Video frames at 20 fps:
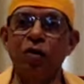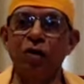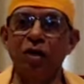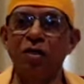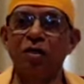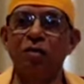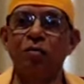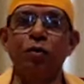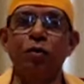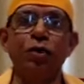
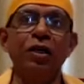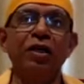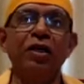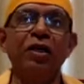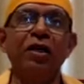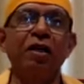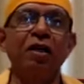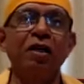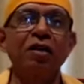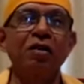Only the body
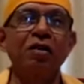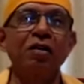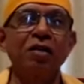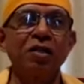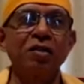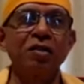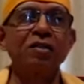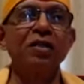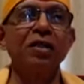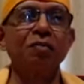had a little
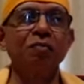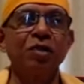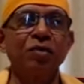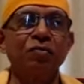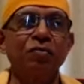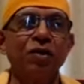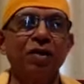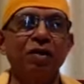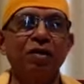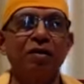rest in
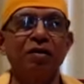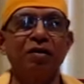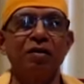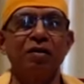between.